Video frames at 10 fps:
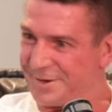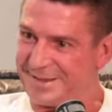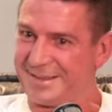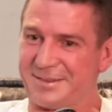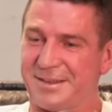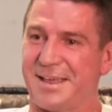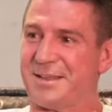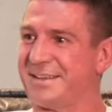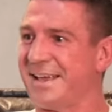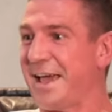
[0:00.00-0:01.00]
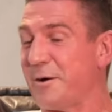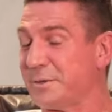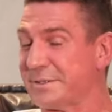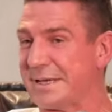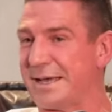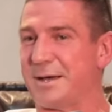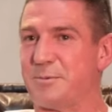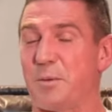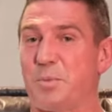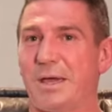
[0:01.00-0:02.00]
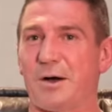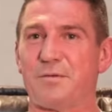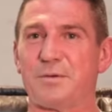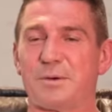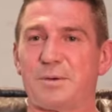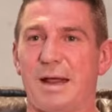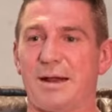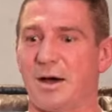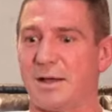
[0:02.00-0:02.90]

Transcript: it was a big offer, and